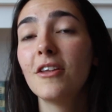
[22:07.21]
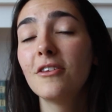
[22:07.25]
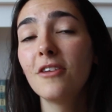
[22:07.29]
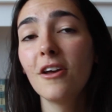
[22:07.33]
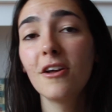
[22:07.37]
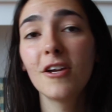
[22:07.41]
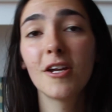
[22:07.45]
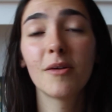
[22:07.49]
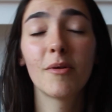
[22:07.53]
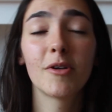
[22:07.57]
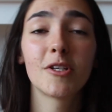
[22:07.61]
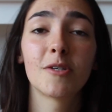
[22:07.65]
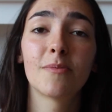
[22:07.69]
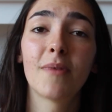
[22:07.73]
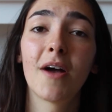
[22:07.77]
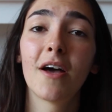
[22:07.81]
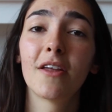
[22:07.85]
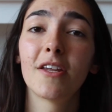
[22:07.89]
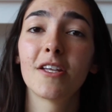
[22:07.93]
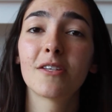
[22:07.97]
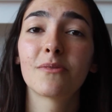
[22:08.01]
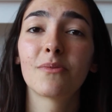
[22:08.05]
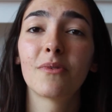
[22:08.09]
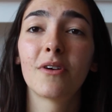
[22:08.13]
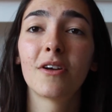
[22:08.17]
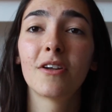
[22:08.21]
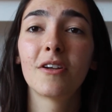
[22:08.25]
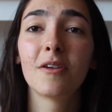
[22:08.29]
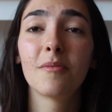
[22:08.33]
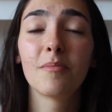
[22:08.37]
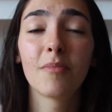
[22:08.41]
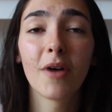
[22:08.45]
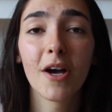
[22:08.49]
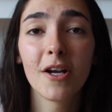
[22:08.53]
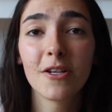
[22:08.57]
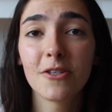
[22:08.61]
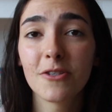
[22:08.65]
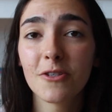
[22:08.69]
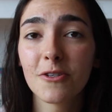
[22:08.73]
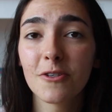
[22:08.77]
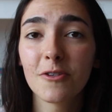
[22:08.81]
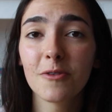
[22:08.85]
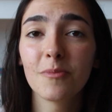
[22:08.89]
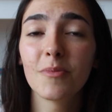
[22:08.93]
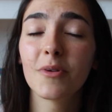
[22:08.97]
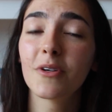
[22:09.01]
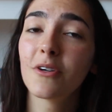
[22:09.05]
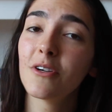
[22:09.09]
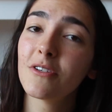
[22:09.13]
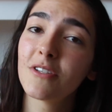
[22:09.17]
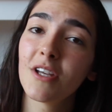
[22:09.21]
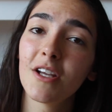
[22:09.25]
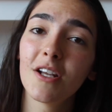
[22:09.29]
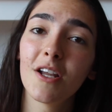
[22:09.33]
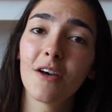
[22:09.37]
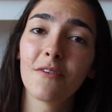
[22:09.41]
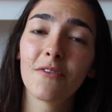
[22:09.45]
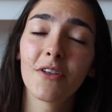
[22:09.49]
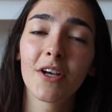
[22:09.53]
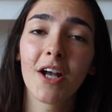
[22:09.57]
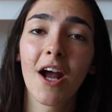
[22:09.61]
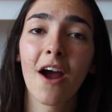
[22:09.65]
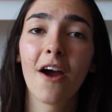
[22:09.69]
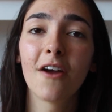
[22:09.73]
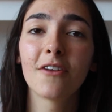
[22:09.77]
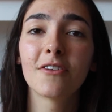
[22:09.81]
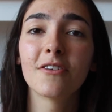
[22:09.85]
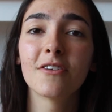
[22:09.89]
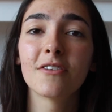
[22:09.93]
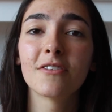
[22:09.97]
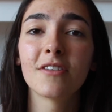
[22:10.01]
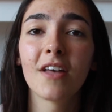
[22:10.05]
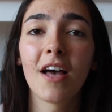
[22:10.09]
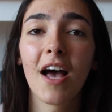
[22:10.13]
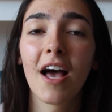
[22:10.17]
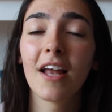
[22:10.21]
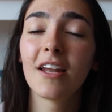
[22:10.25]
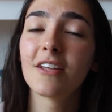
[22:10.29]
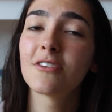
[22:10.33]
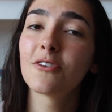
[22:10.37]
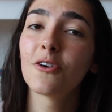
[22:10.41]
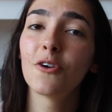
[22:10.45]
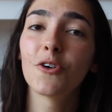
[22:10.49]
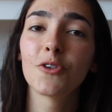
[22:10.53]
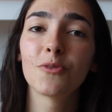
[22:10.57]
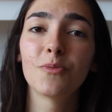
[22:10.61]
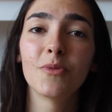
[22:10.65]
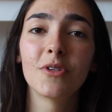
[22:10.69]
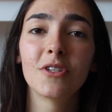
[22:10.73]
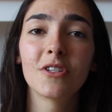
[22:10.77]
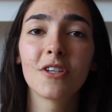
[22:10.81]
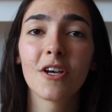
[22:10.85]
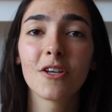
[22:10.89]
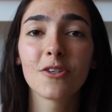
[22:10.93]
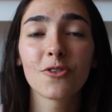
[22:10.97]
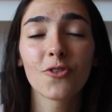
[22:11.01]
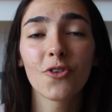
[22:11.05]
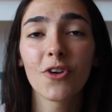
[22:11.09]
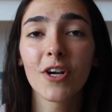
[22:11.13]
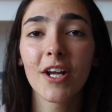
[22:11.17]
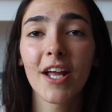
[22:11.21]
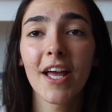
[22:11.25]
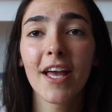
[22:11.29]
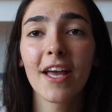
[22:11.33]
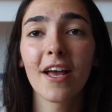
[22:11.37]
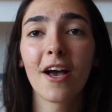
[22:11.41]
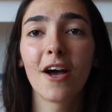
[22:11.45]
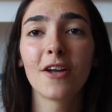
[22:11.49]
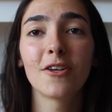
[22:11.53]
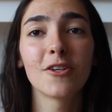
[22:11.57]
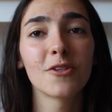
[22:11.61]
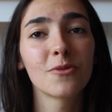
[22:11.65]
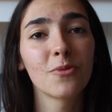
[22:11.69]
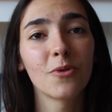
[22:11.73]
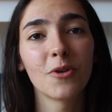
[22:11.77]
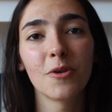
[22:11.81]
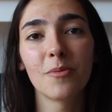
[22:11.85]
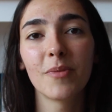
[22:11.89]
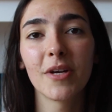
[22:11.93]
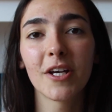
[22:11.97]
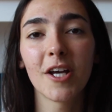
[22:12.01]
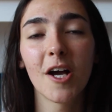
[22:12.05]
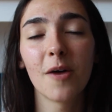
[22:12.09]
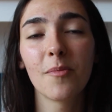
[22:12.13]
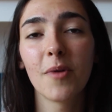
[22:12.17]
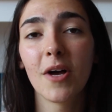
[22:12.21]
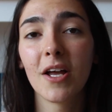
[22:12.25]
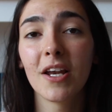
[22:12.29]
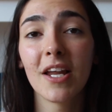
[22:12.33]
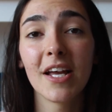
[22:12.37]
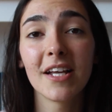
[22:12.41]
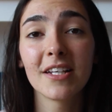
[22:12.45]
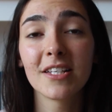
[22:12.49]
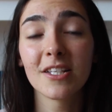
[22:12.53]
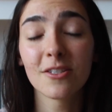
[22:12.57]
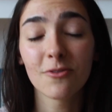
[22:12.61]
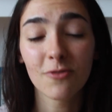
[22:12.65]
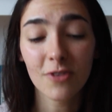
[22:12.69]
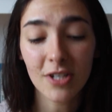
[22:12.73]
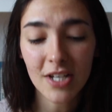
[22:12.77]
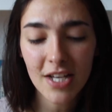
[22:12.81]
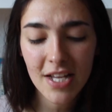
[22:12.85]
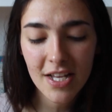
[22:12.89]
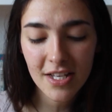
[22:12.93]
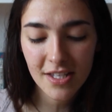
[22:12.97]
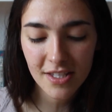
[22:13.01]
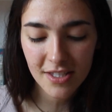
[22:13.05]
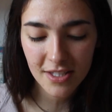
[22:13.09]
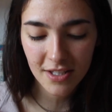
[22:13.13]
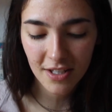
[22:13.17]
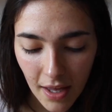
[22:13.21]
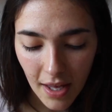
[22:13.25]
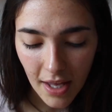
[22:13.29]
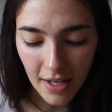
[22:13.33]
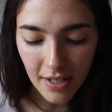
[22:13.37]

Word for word: Don't know much about this one, but I do because I love the characters that Alice Oseman does create. I just want to pick up her latest release.